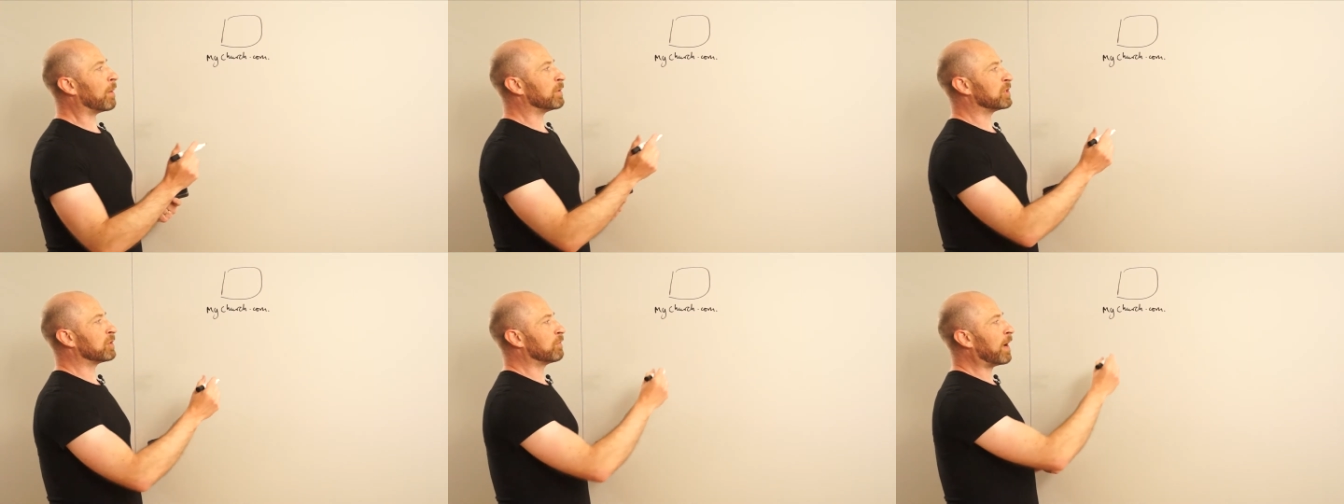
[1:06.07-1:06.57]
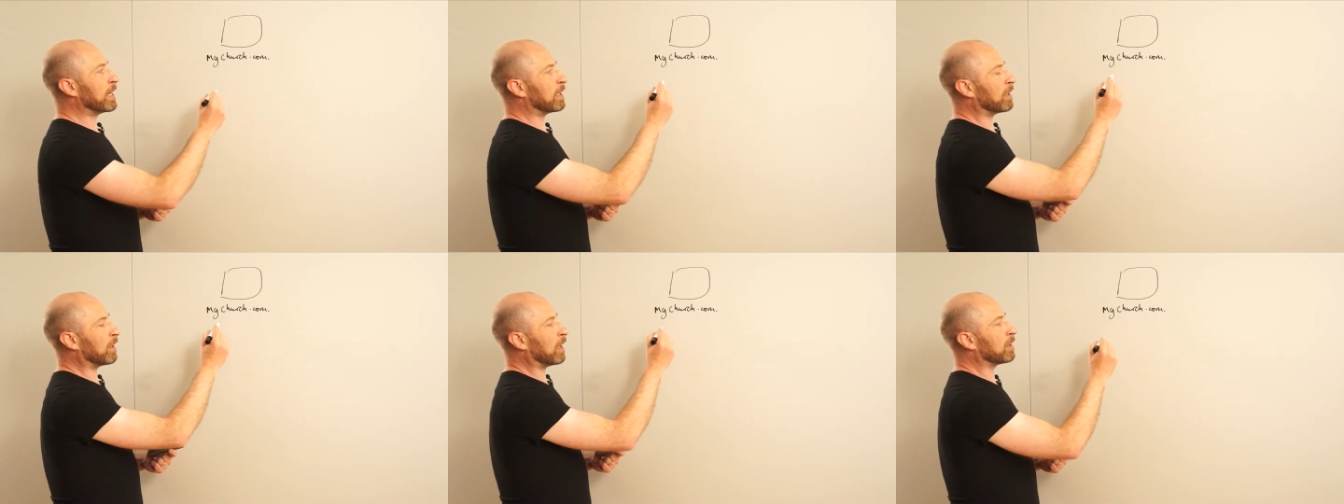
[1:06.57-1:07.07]
which is fine,
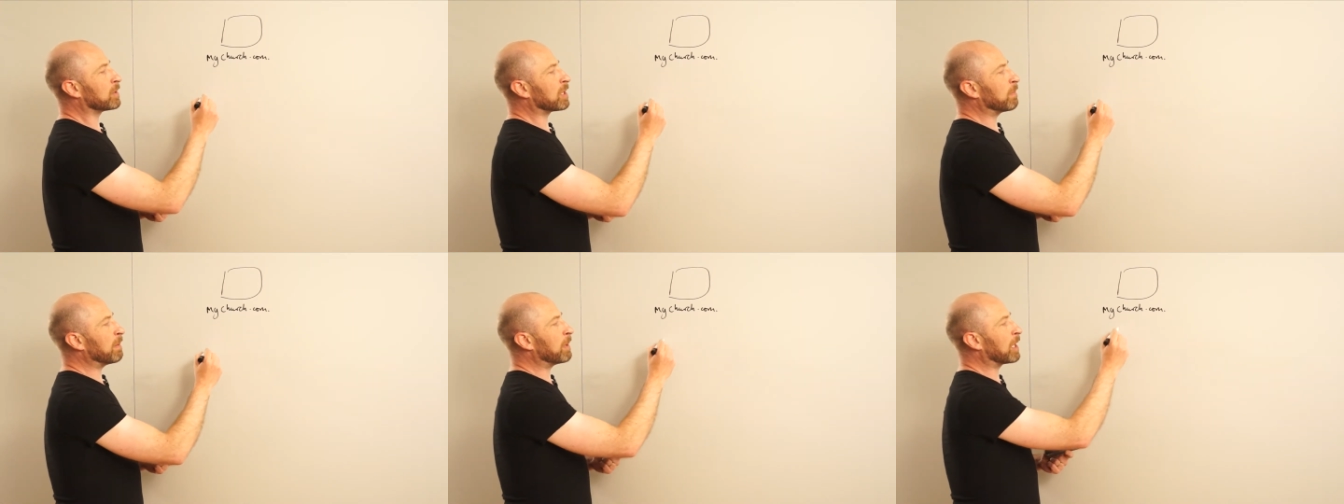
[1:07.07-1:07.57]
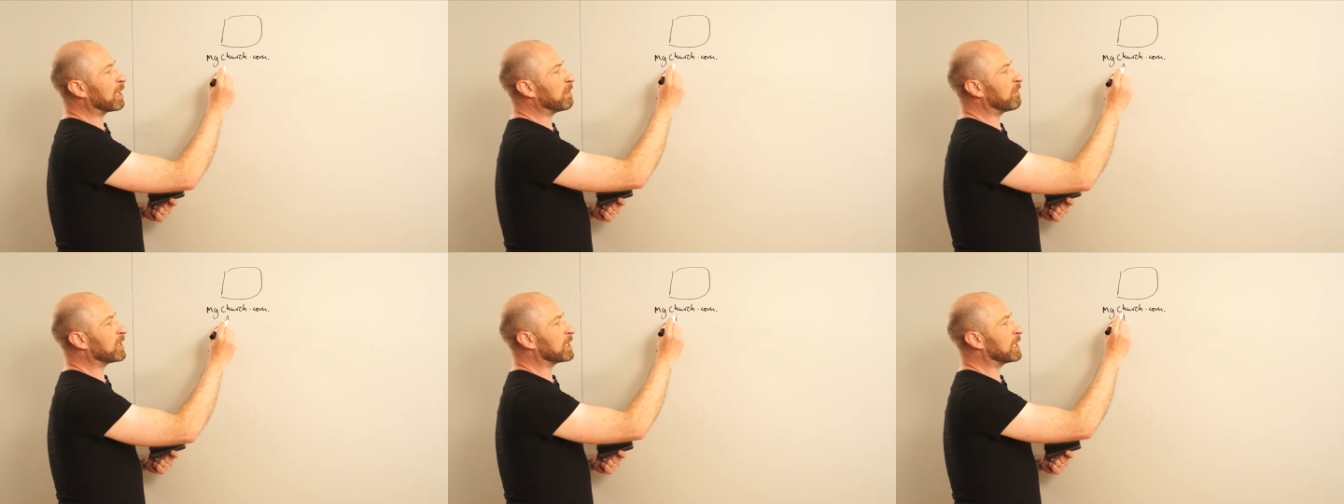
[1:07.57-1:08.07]
and some people are going to
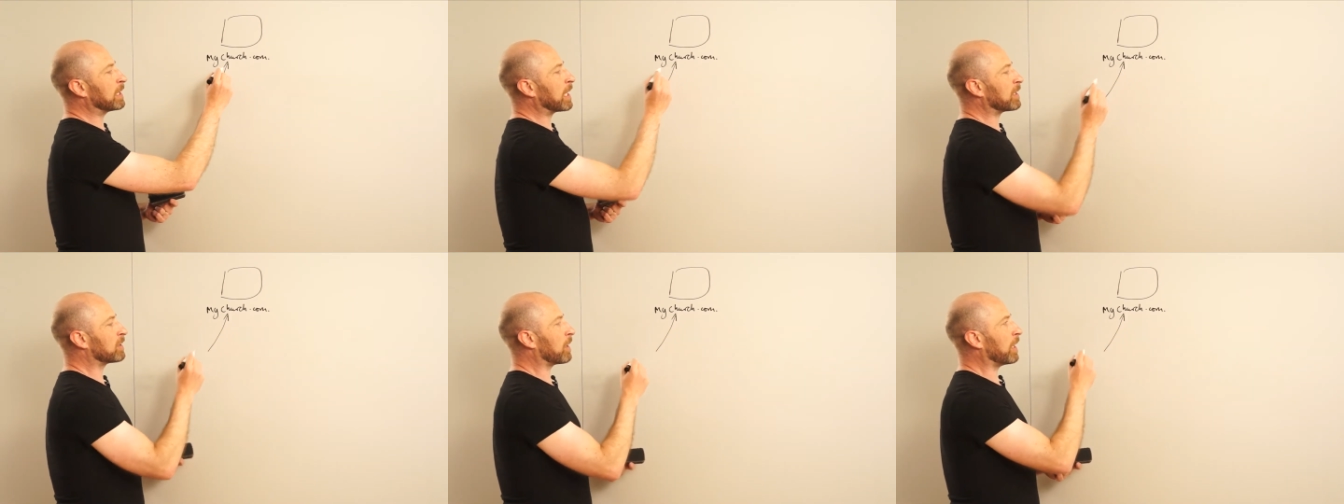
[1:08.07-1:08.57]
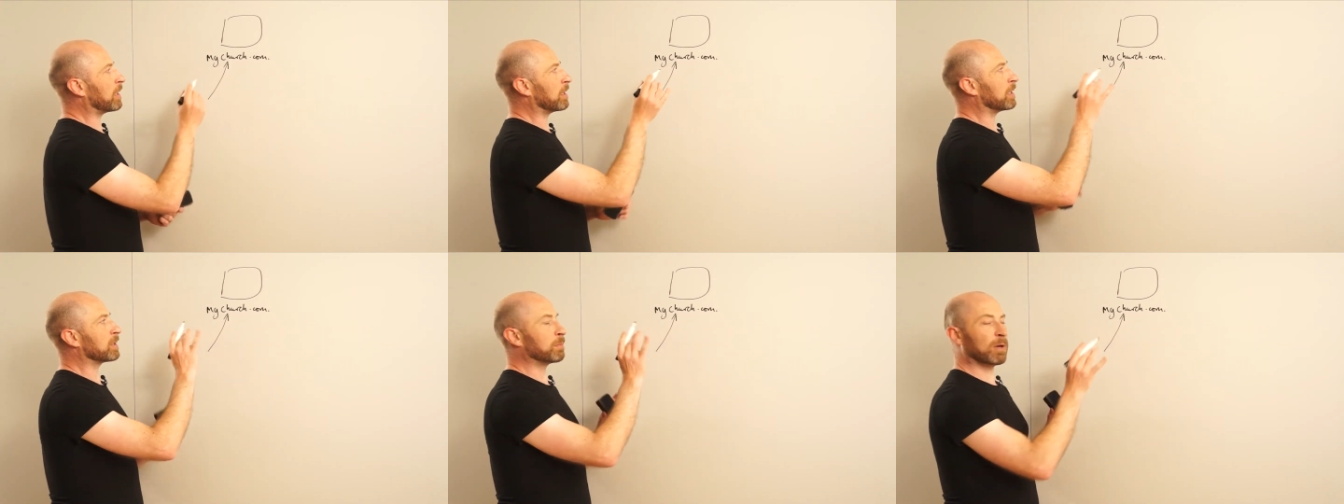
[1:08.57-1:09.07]
be visiting that site,
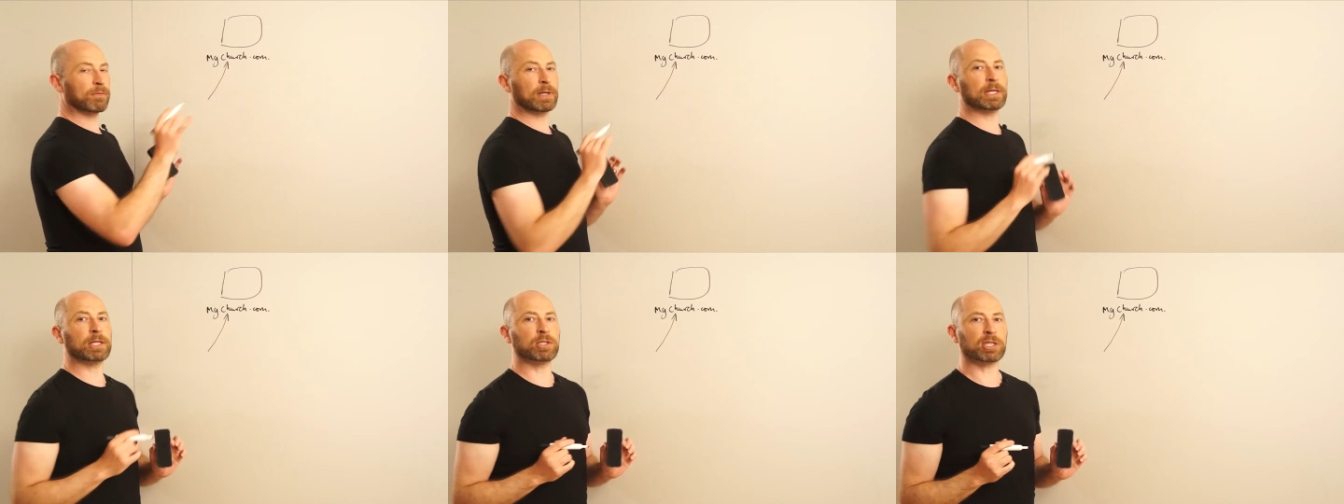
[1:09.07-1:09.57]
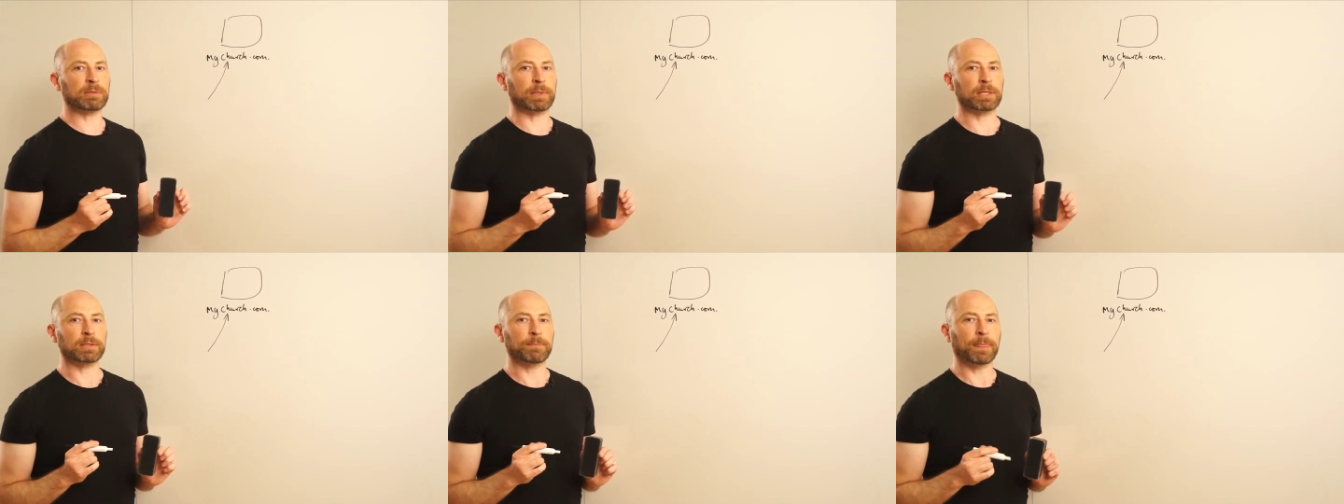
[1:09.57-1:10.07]
and it's perfectly
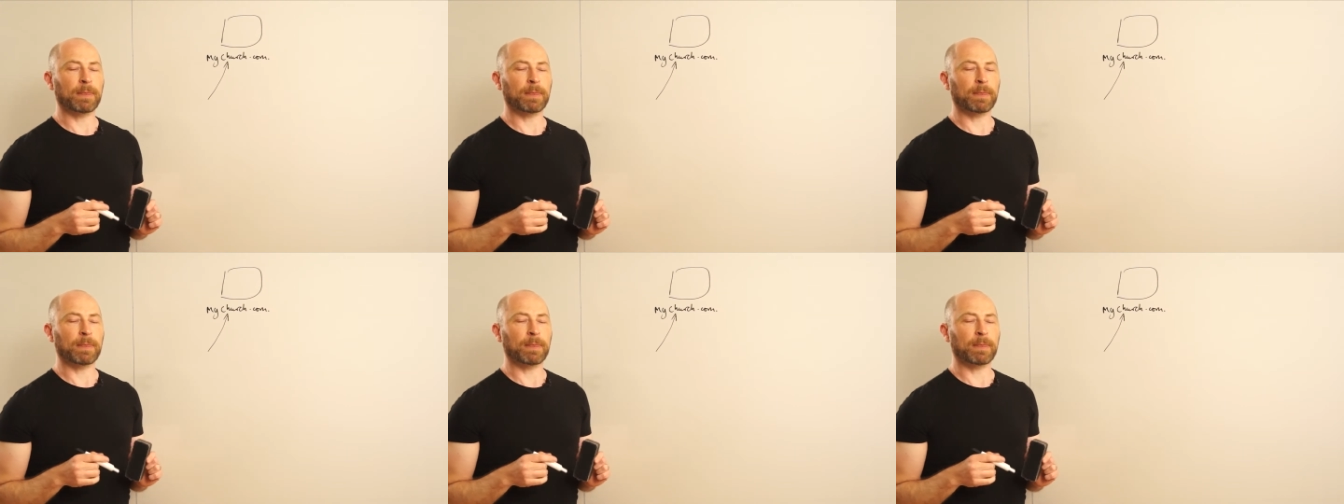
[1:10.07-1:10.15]
legitimate.